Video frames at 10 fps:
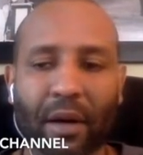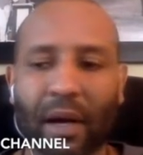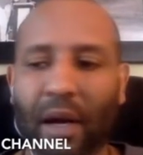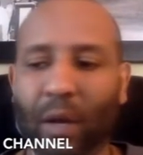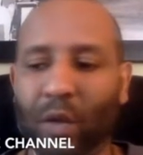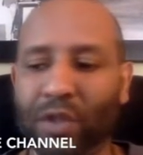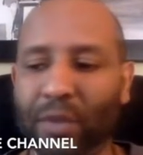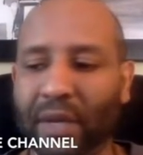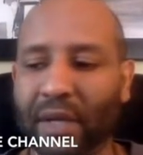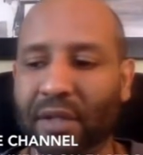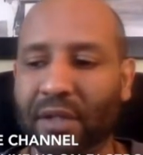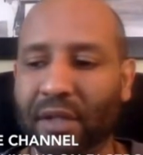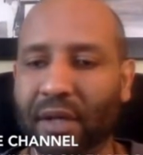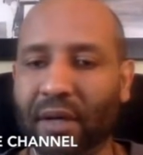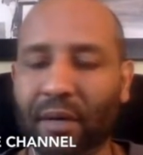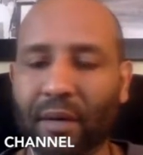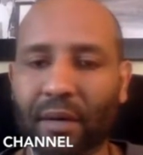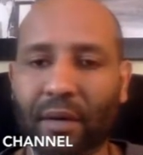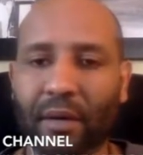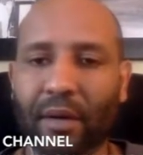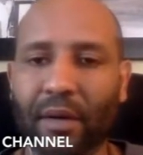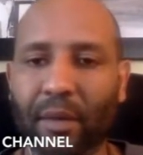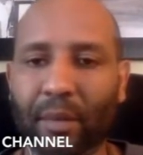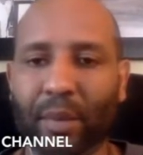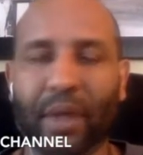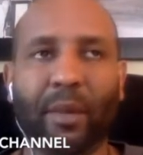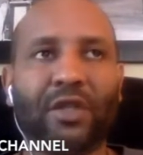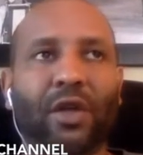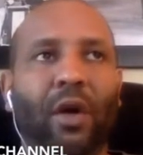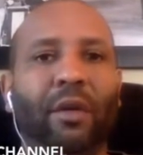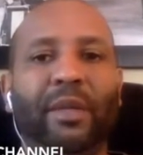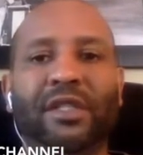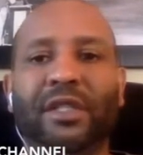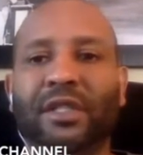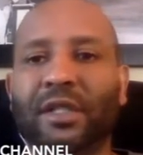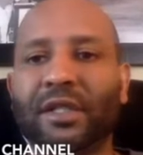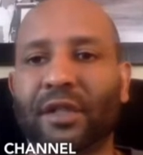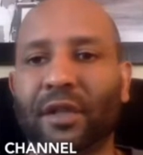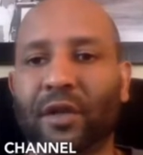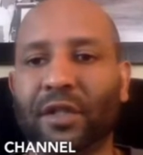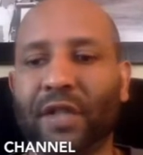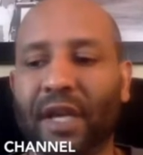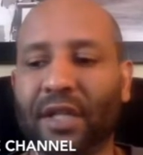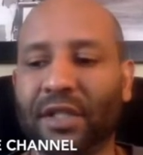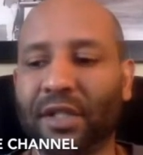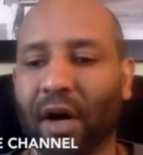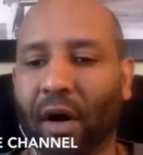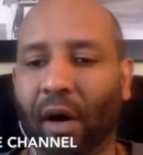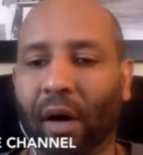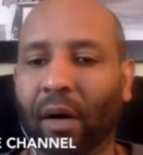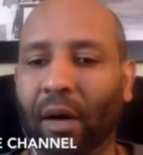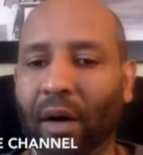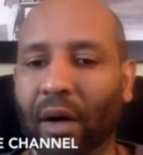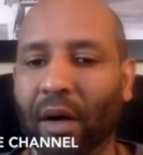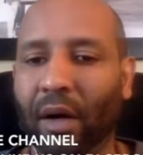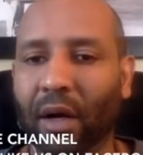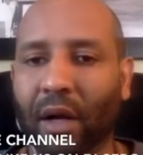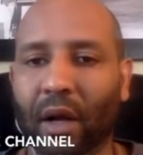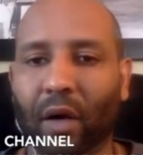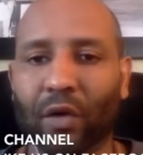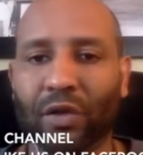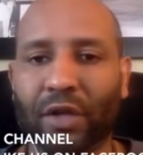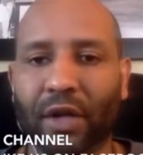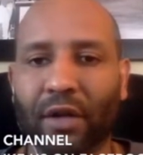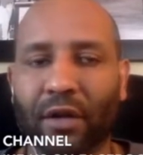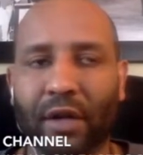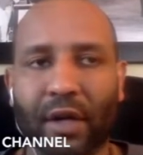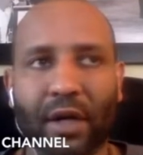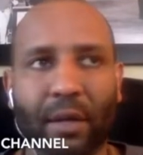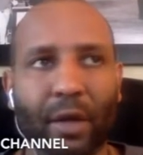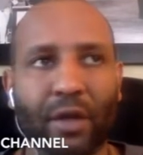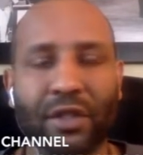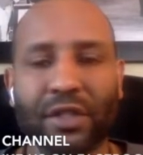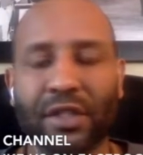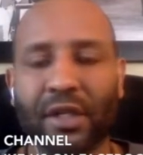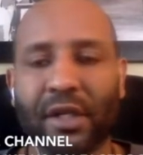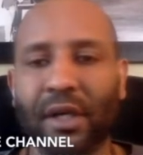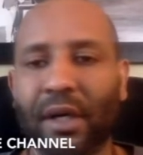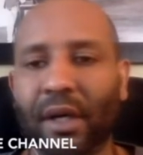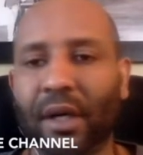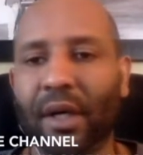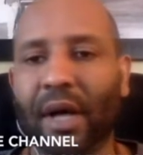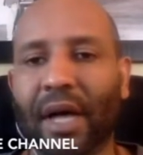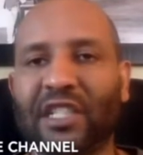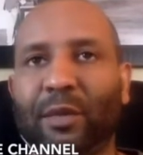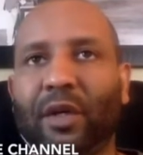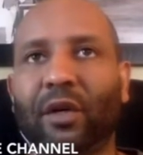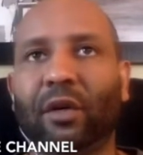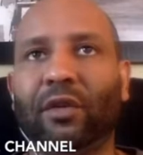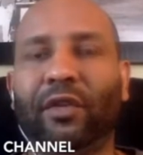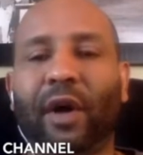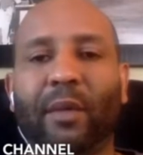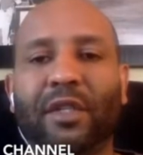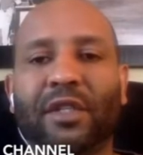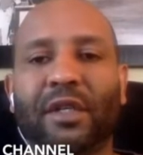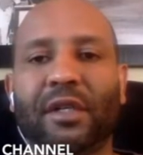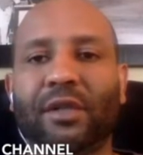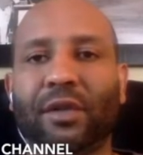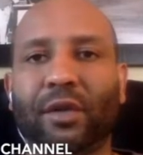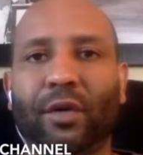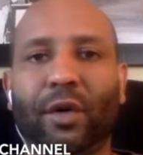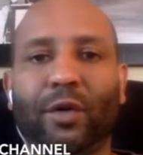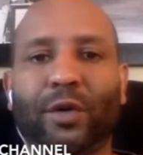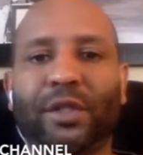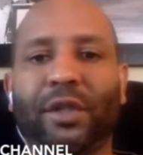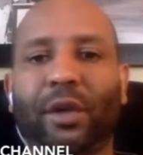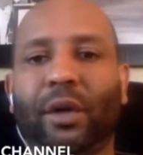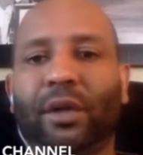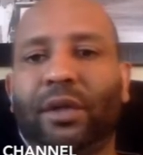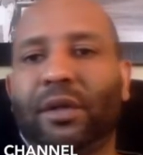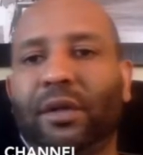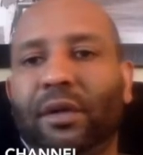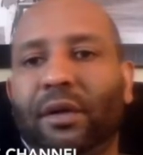uh, which means that pretty much all the businesses in those states are closed other than emergency hospitals, pharmacies, grocery stores,